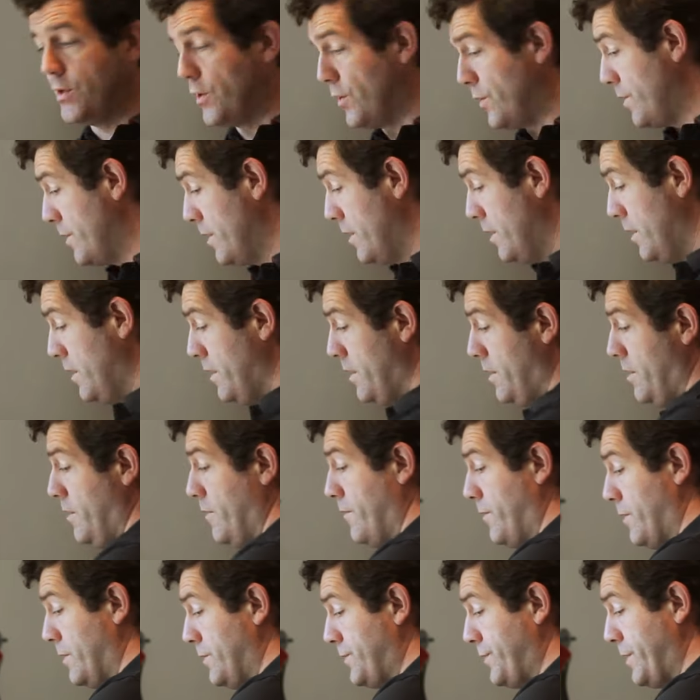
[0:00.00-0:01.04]
need to do?
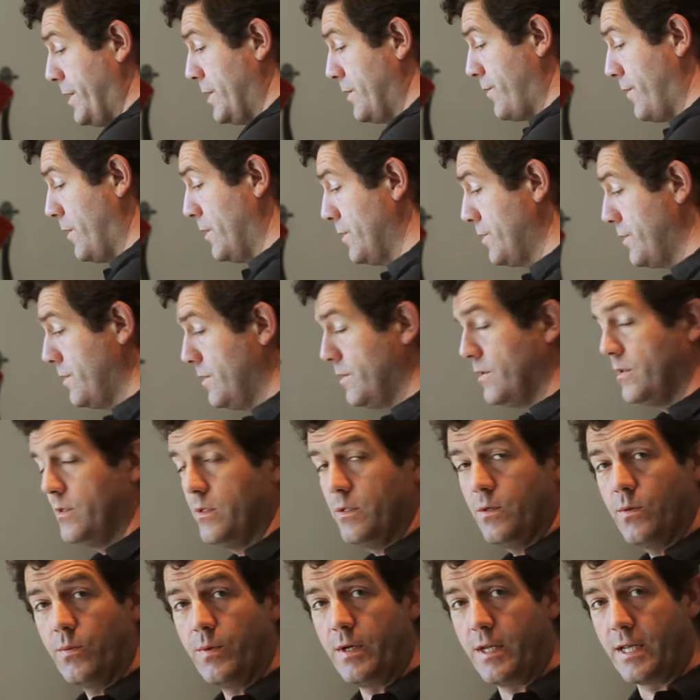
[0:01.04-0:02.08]
First things first,
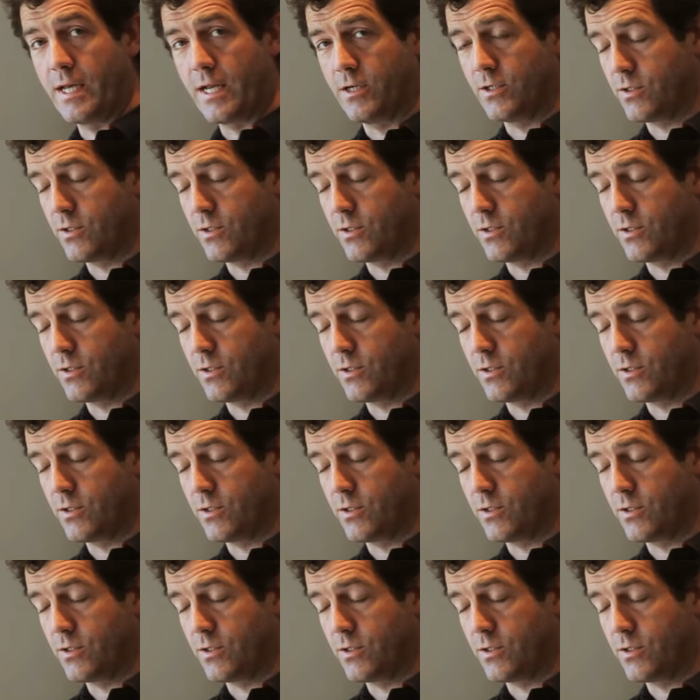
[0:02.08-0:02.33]
we need